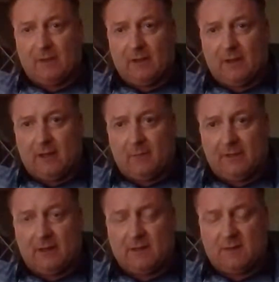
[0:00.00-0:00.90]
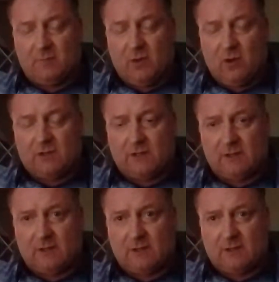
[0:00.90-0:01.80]
I think it's
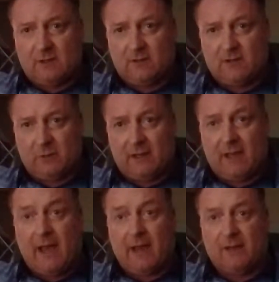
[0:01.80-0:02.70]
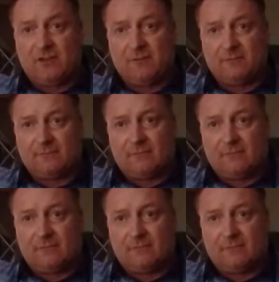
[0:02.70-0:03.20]
important to engage